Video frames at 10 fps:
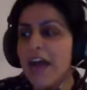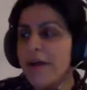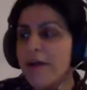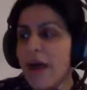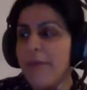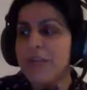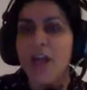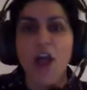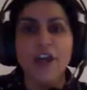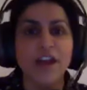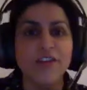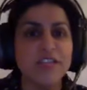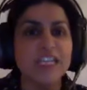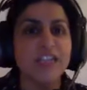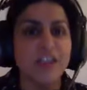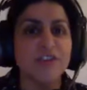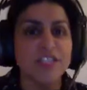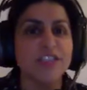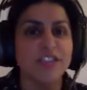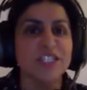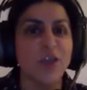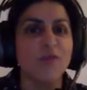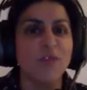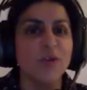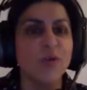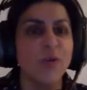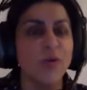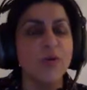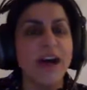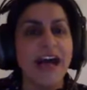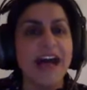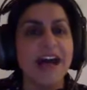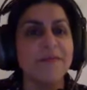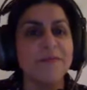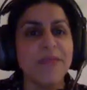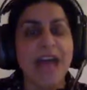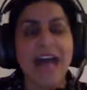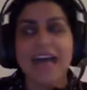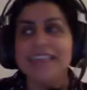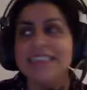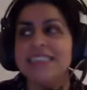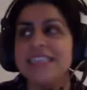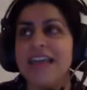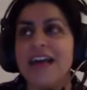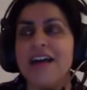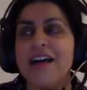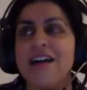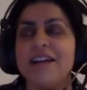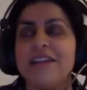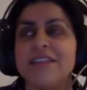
uh, I mean, I I really loved the study of the law, um, and uh,